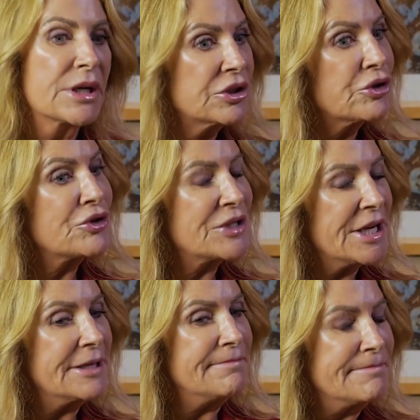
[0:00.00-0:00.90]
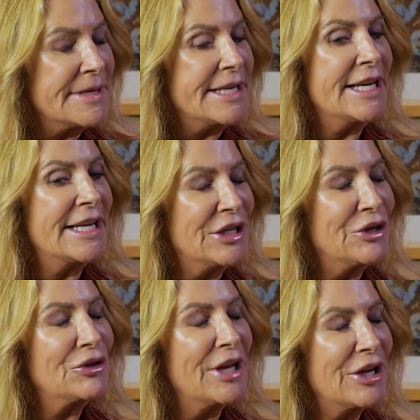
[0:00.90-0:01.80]
it cleared her skin. And a
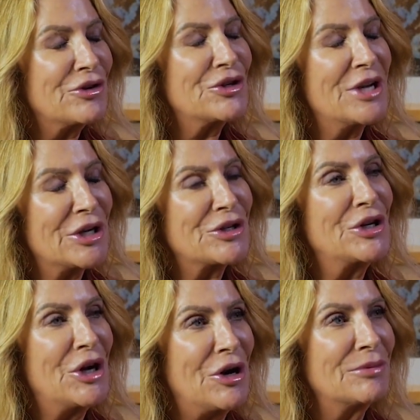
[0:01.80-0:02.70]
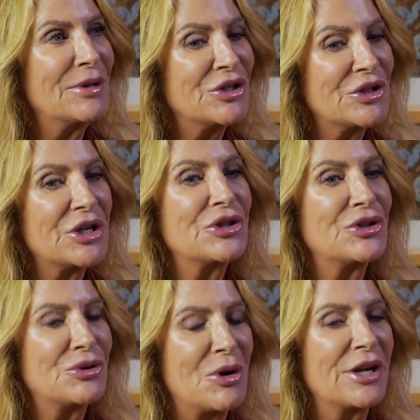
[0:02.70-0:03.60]
year later, she actually called me and she said, I
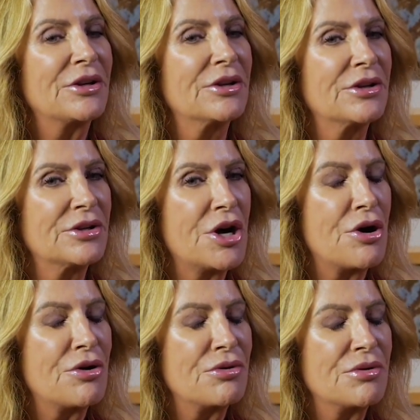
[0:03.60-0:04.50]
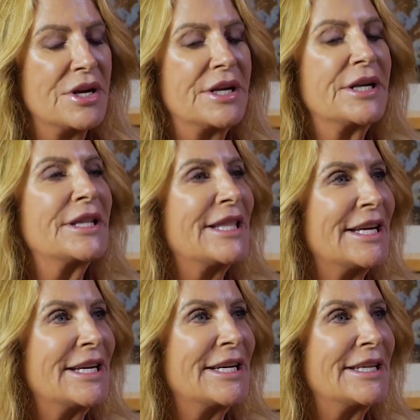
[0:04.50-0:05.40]
just want you to know
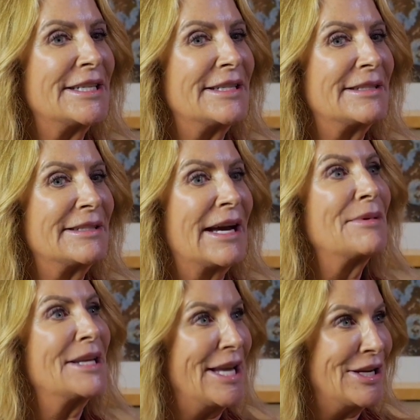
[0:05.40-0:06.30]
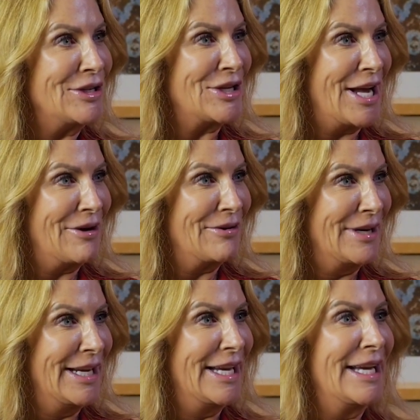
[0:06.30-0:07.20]
that I'm engaged now.
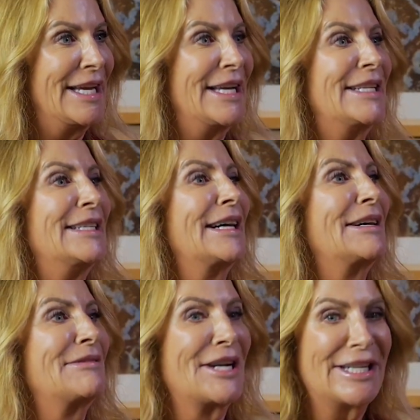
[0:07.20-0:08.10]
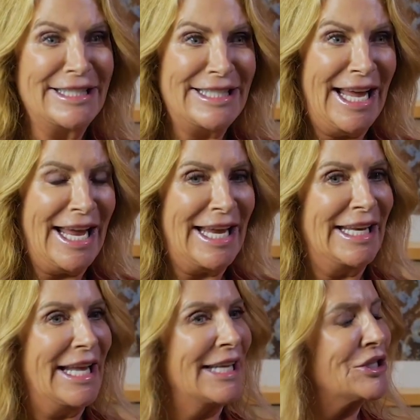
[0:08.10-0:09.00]
And I went on a
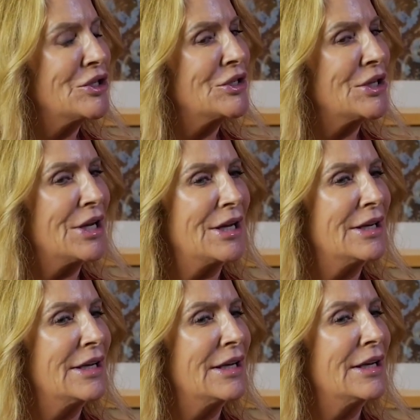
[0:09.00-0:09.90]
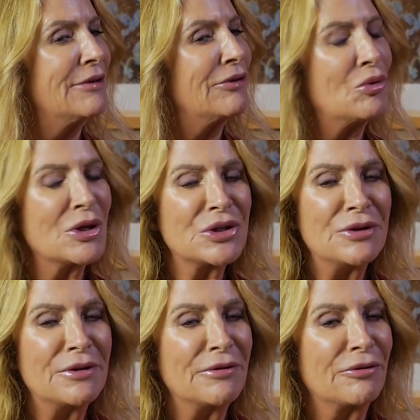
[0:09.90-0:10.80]
date, and she said, if it
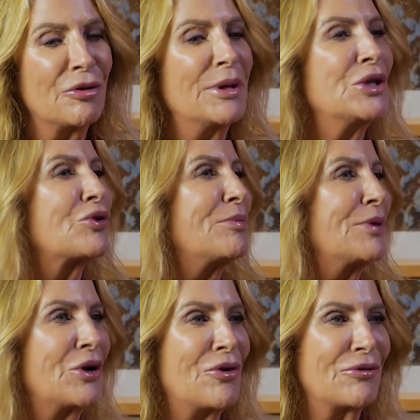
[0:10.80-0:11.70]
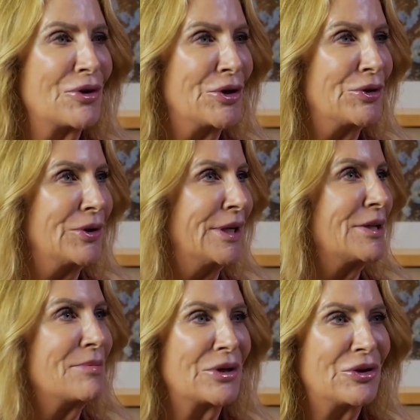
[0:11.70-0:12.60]
wasn't for me tripping over you
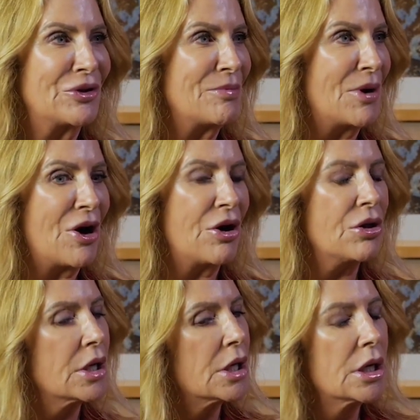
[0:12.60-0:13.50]
in the middle of the mall,